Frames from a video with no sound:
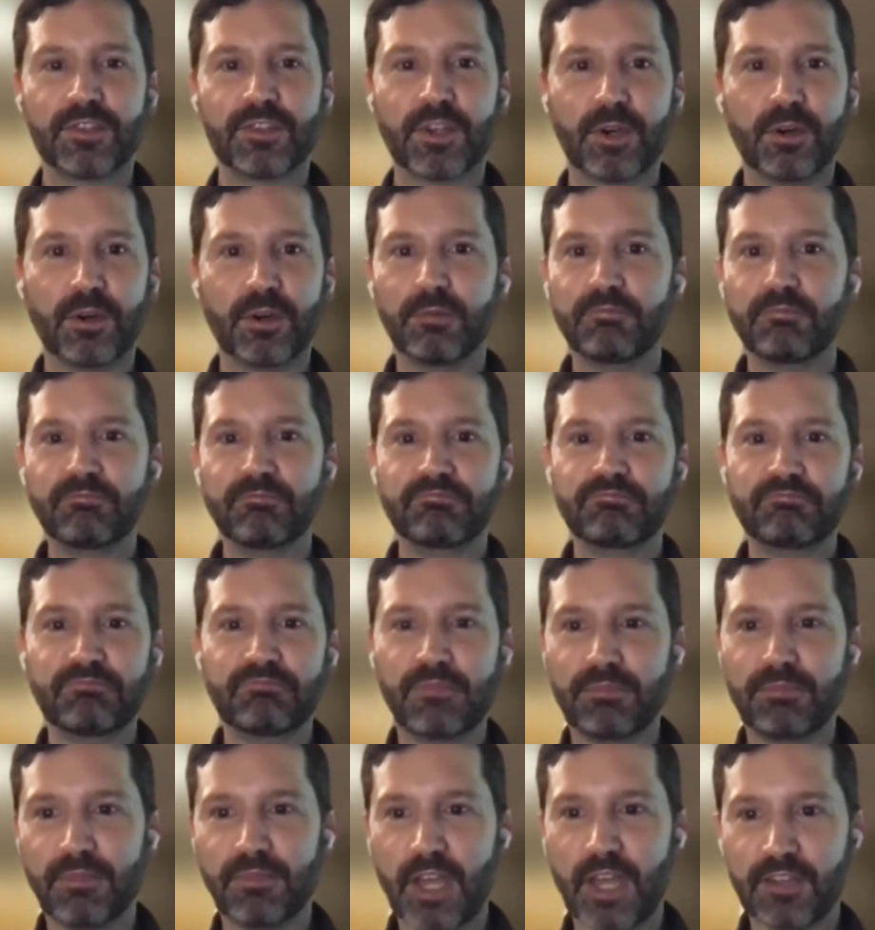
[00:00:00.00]
So
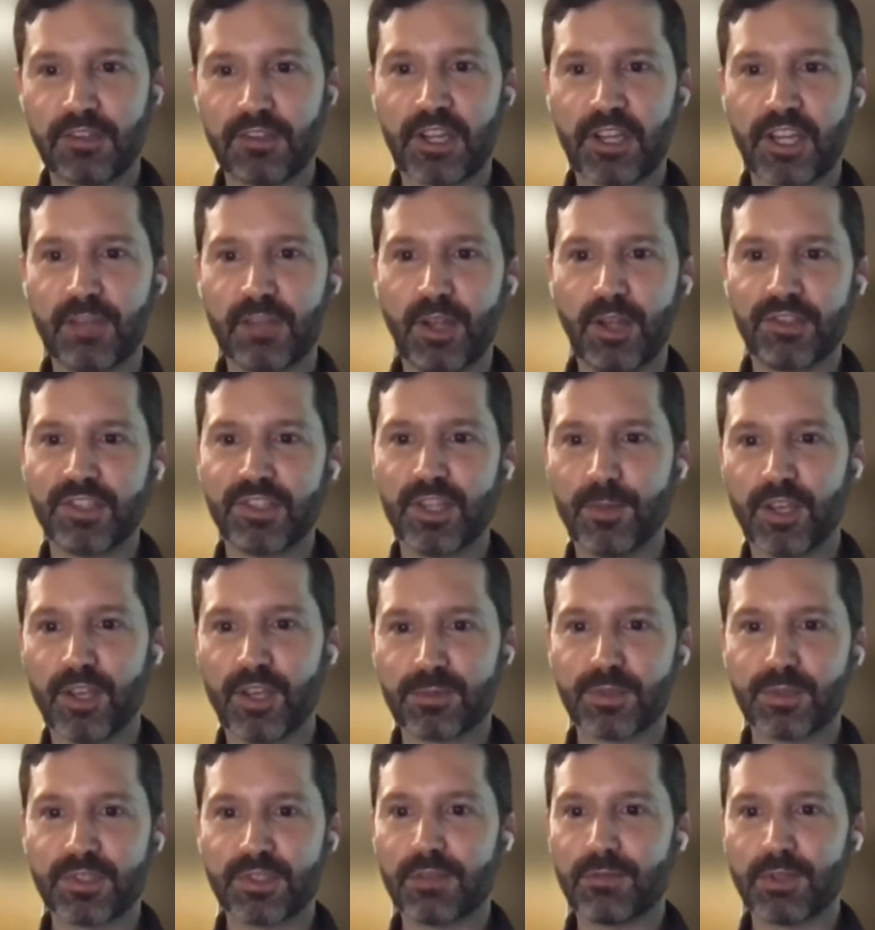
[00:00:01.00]
not talking about
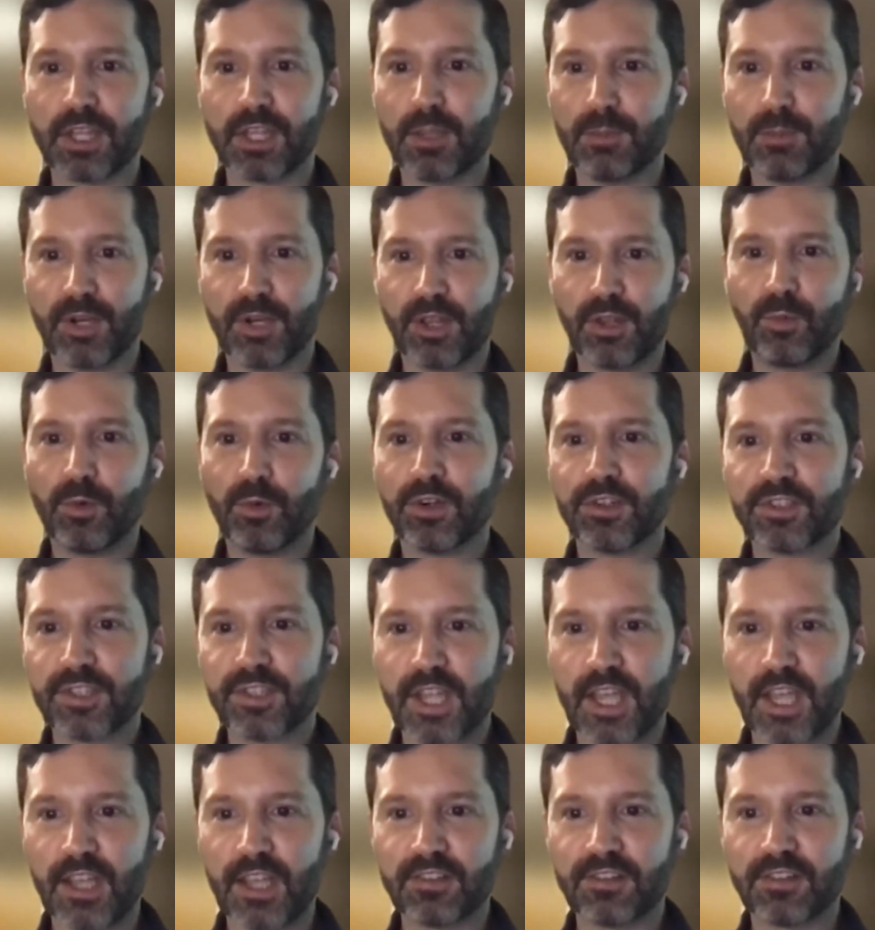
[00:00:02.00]
Gmail specifically, but in the
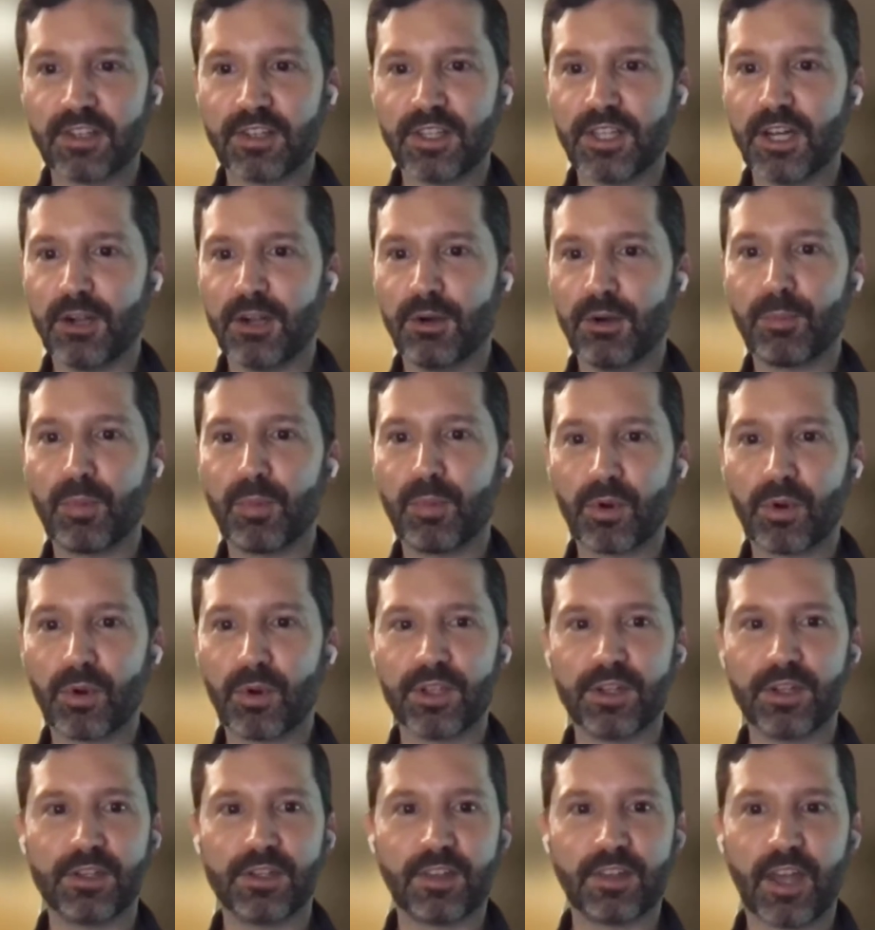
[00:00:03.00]
worst case that, a
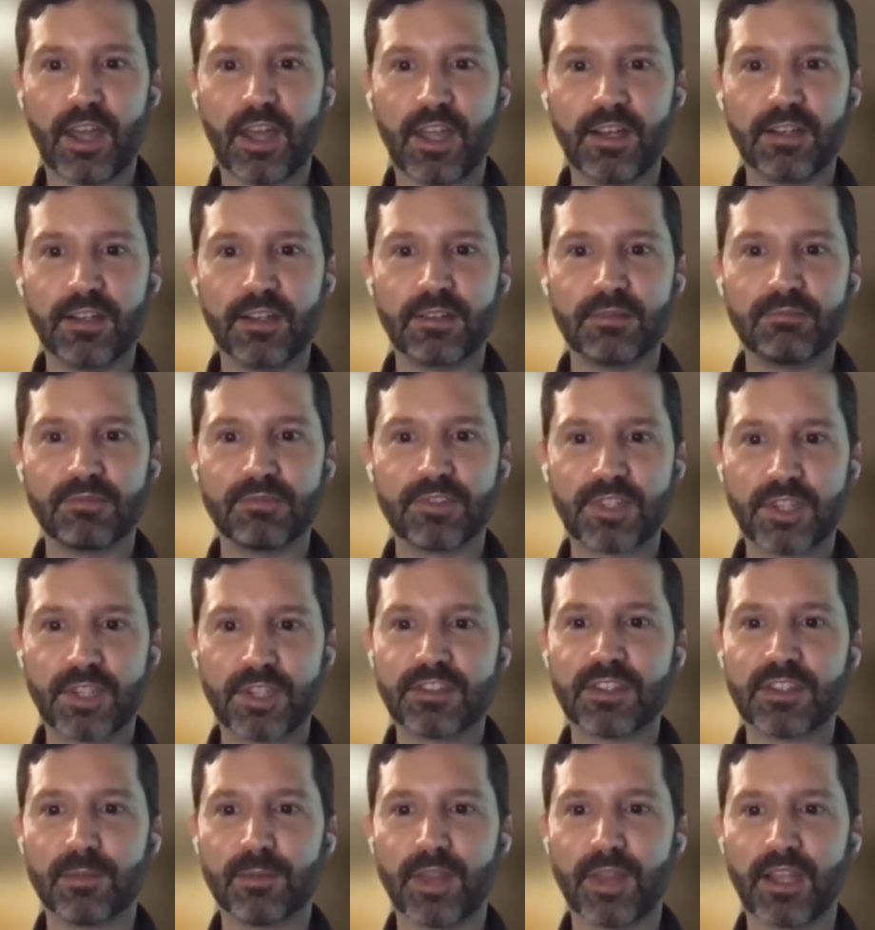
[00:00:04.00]
poorly designed
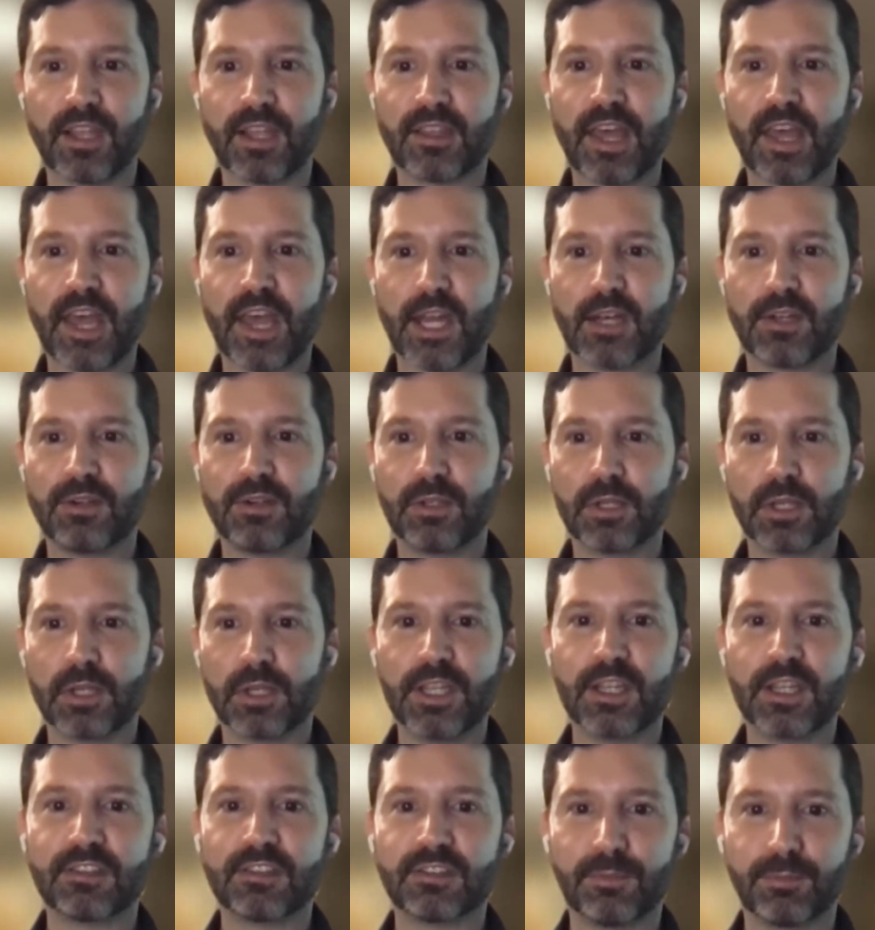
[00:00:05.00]
system like that could
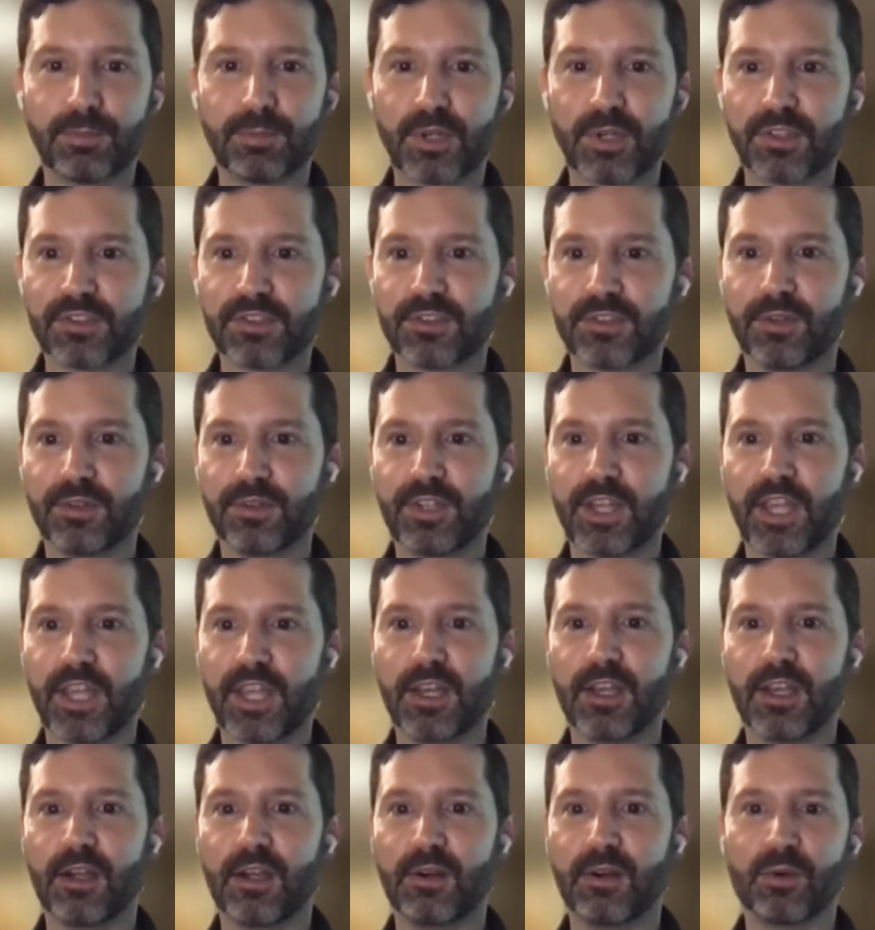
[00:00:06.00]
leak some personal
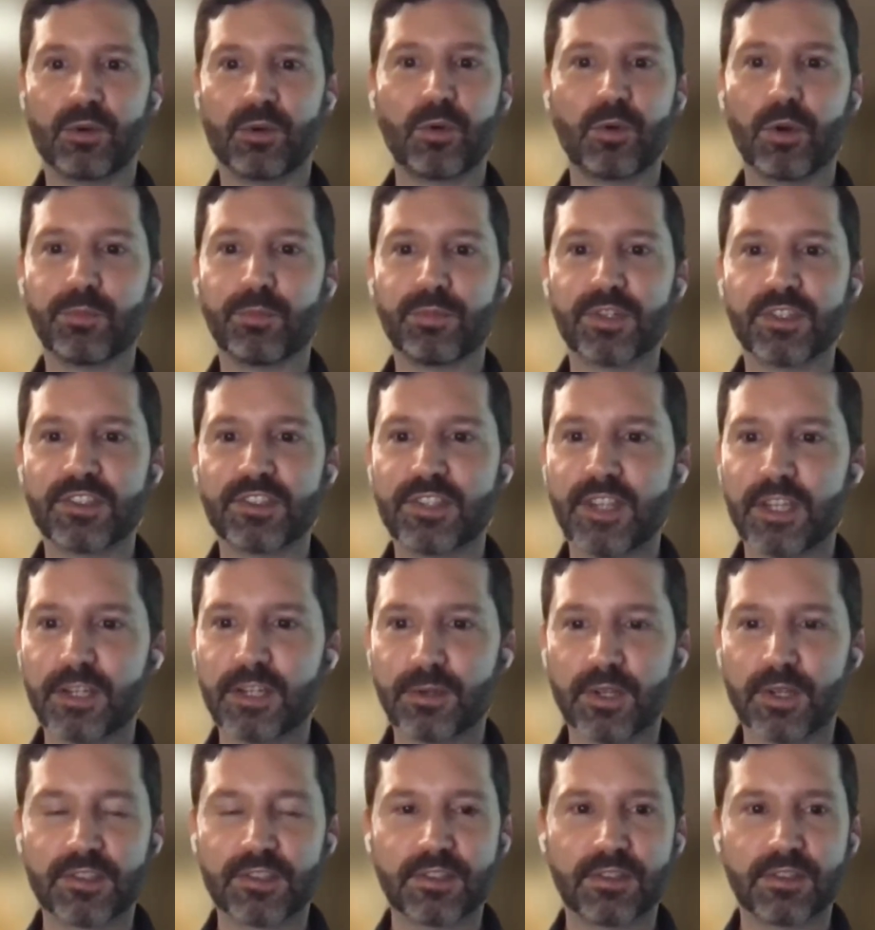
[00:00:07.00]
data or corporate
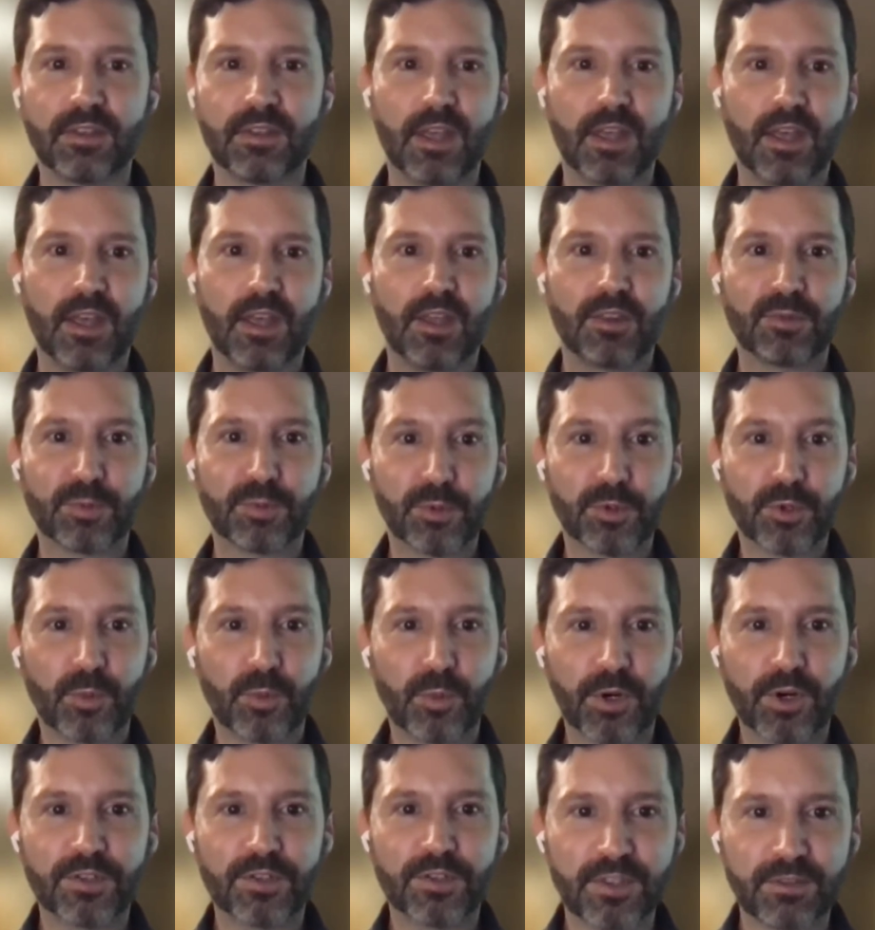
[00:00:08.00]
secrets through the
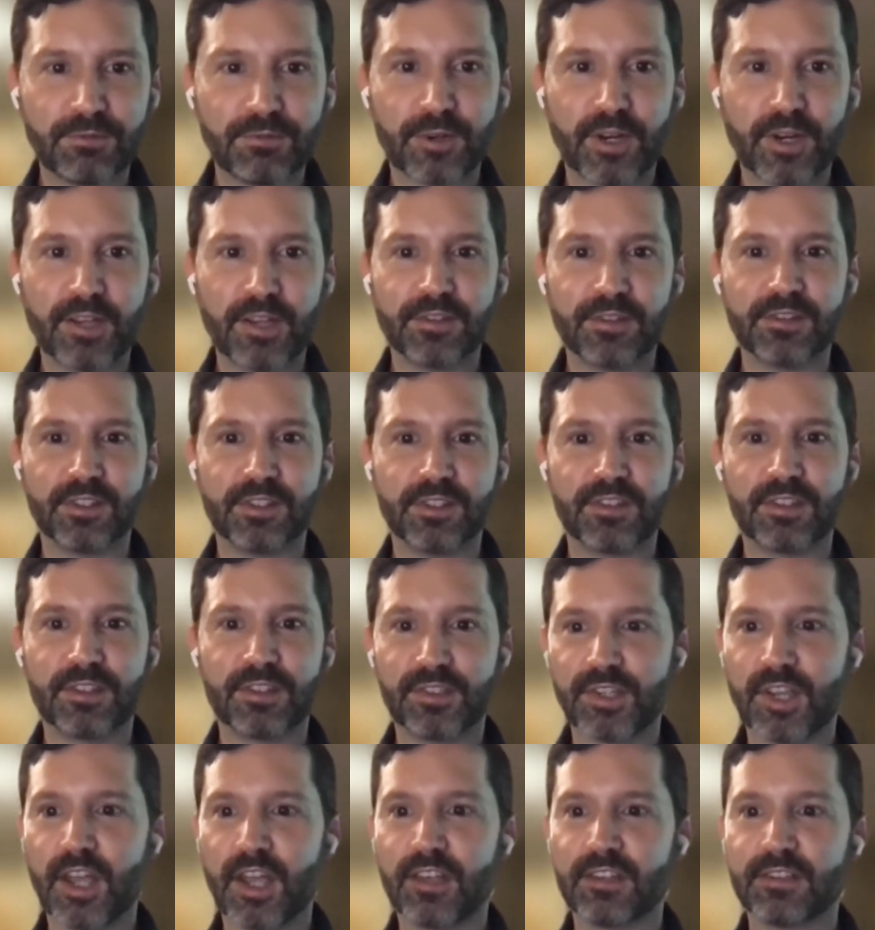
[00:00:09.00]
words and phrases it
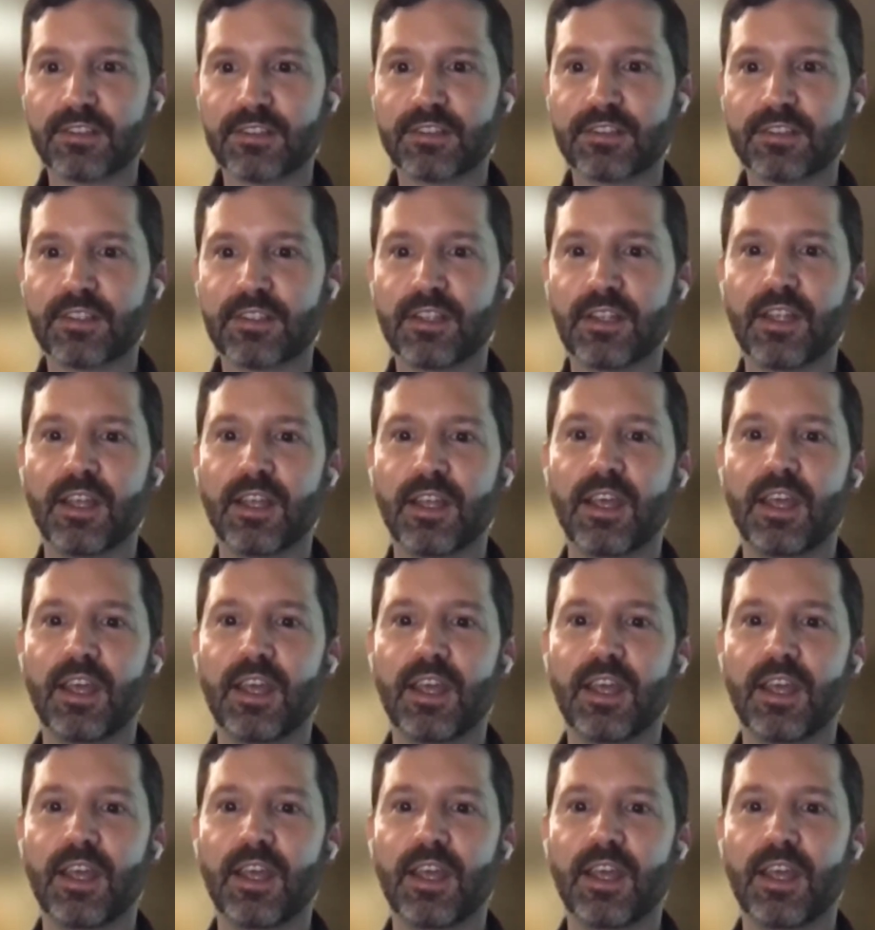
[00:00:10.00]
suggests.